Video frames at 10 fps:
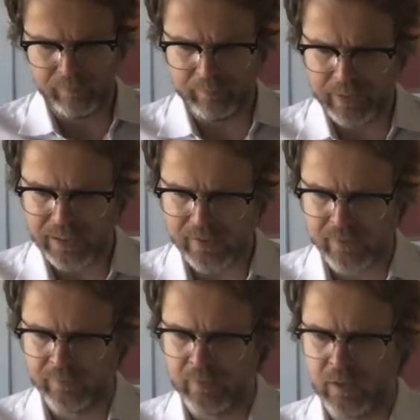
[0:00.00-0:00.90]

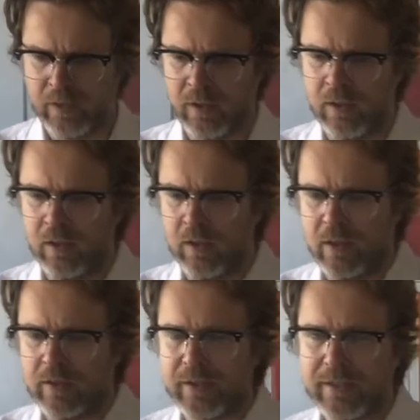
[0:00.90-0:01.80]
piece.
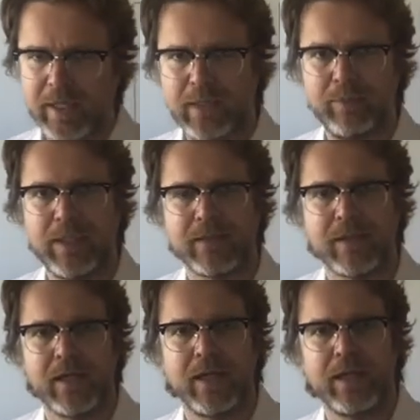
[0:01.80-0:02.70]
The second piece
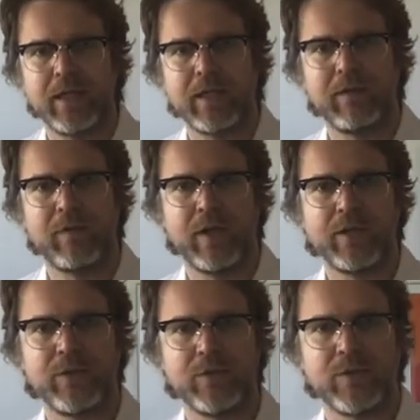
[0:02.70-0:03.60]
that I
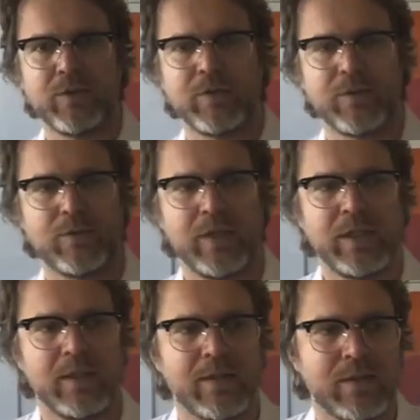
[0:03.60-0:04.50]
invited you to read
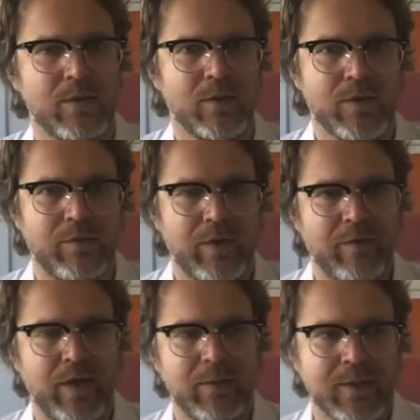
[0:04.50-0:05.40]
is also very
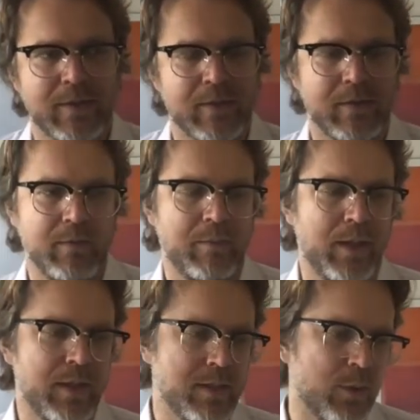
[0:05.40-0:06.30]
famous
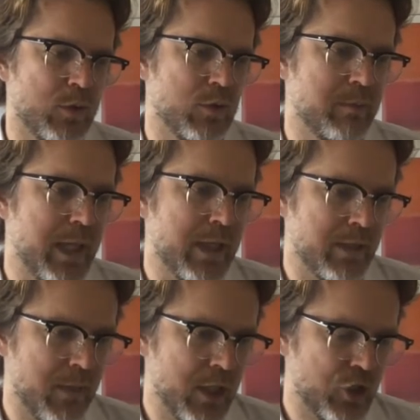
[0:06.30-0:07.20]
by someone called Mian
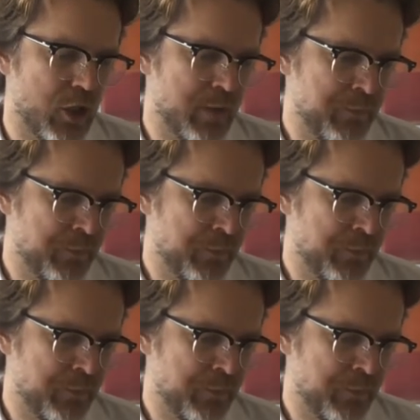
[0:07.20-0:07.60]
Damashka.